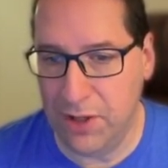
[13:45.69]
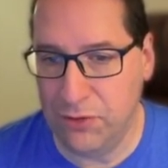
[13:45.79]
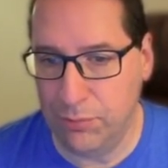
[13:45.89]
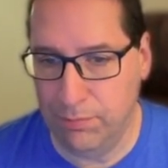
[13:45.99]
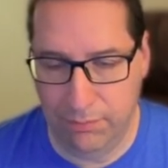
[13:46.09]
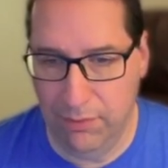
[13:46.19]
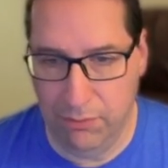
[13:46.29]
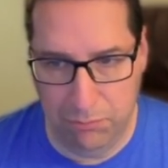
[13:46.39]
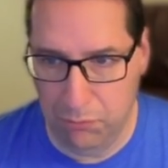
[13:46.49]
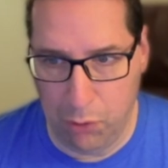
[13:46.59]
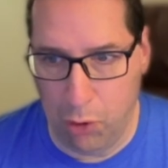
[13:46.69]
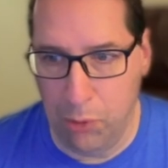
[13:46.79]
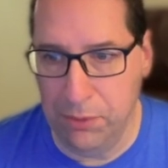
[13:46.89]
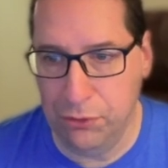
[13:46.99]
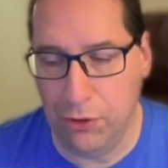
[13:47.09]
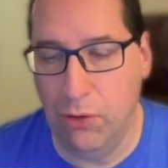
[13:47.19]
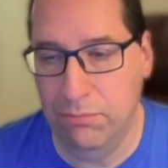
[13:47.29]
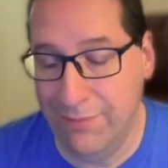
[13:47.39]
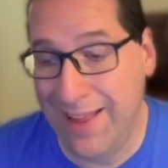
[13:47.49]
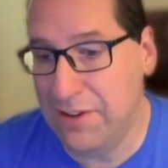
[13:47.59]

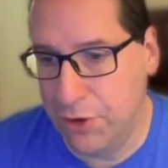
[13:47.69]
that